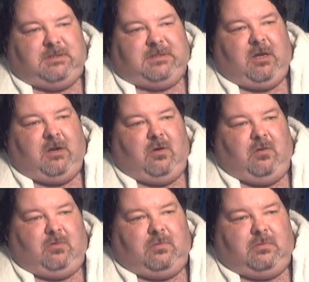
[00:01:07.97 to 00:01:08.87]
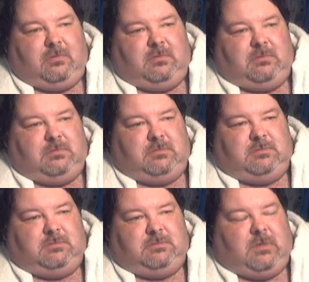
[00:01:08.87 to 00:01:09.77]
So,
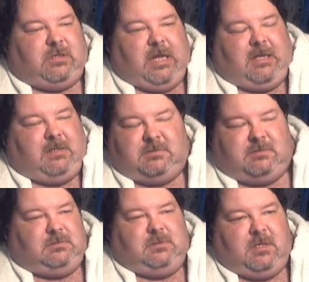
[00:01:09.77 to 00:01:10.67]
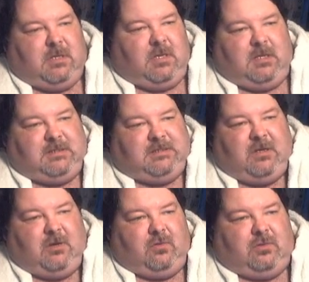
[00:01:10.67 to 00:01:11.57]
okay.
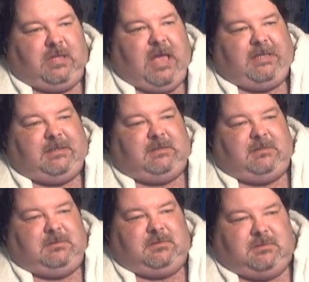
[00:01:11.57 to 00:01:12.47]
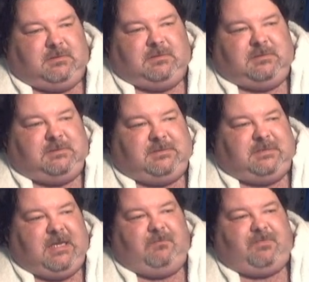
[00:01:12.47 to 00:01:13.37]
So, like
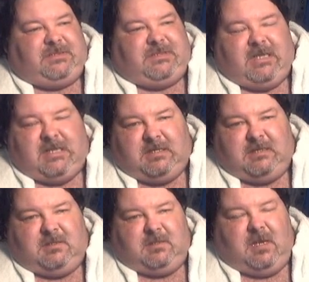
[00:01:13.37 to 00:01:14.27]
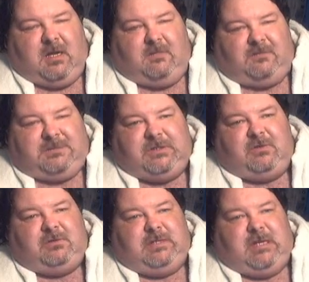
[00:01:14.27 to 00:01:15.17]
10% of
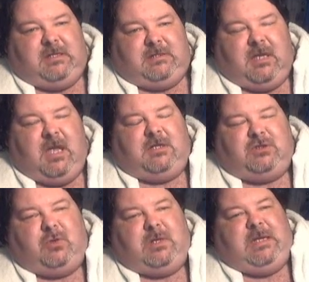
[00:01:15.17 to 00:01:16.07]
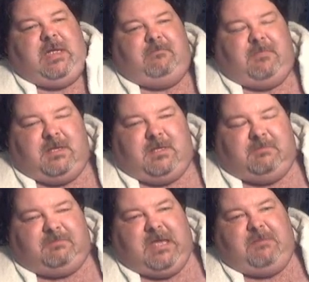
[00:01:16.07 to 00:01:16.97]
280, 28
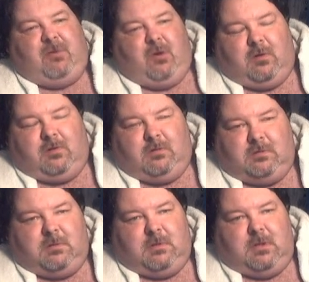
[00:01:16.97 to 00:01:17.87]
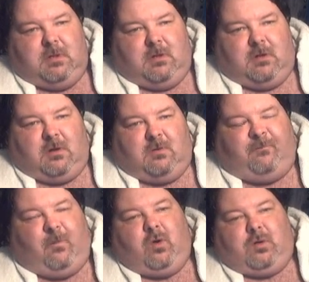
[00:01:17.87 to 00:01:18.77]
million people are
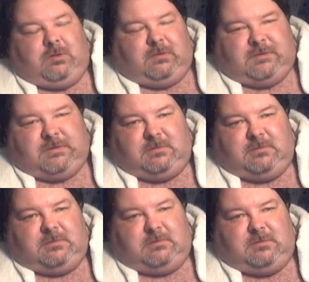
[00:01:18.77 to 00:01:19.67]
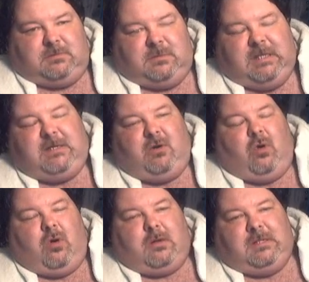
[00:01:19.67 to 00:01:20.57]
foreigners, legal
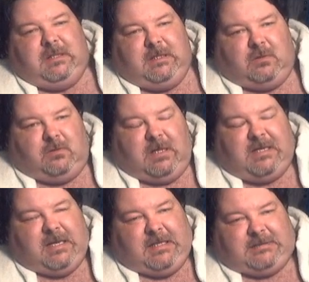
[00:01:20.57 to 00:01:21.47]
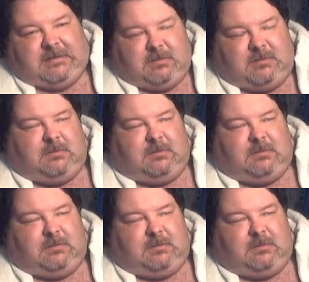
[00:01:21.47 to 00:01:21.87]
or illegal, I guess.